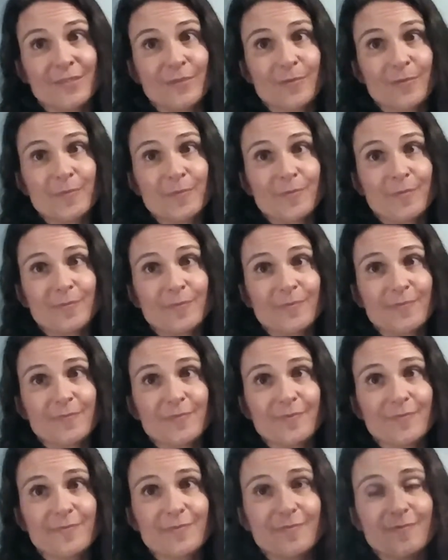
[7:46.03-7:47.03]

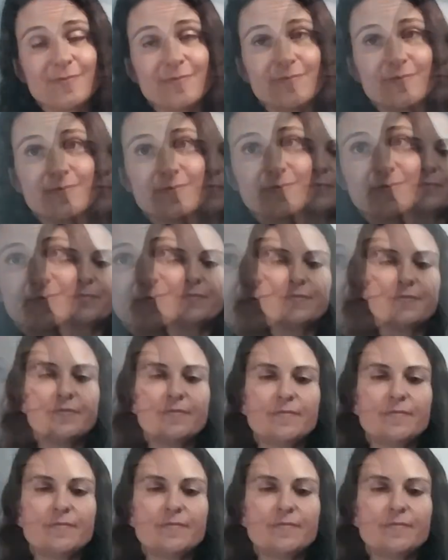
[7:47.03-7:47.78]
No one is speaking in this clip.